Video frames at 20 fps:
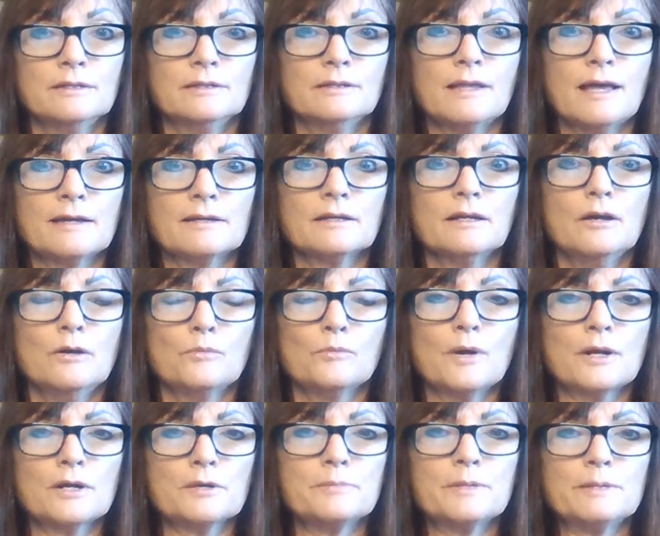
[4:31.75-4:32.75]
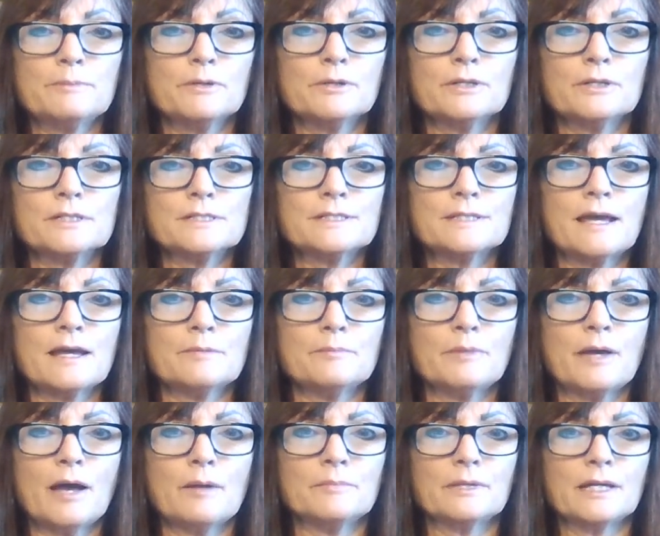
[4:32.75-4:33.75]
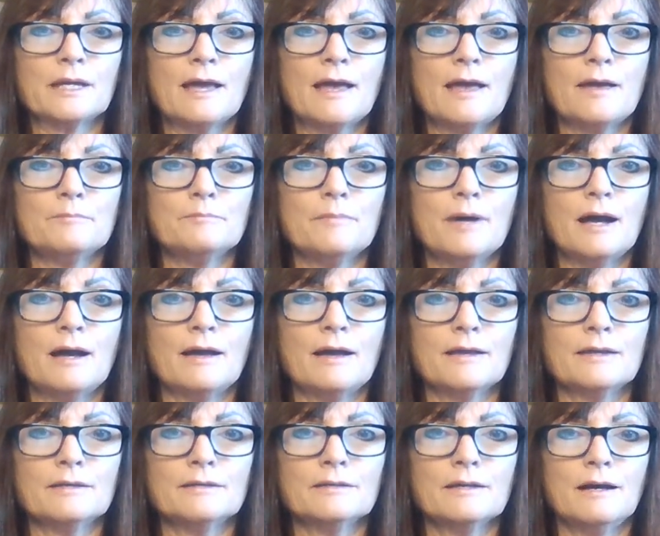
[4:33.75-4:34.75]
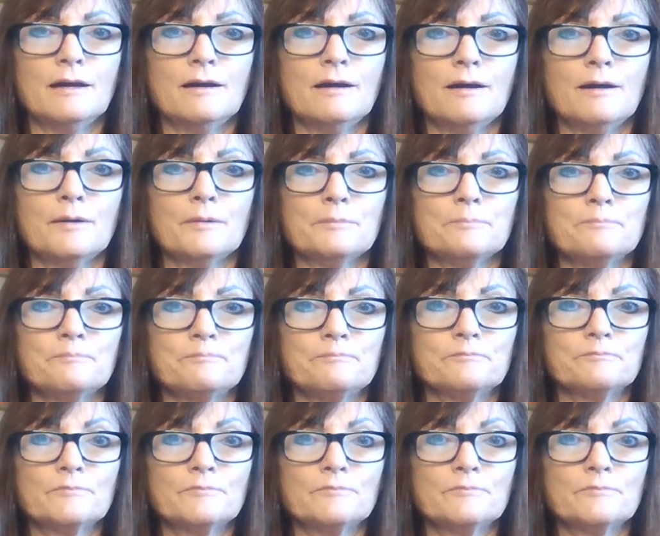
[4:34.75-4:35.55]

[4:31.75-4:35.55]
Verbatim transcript: Like, what are people going to say about me at my um,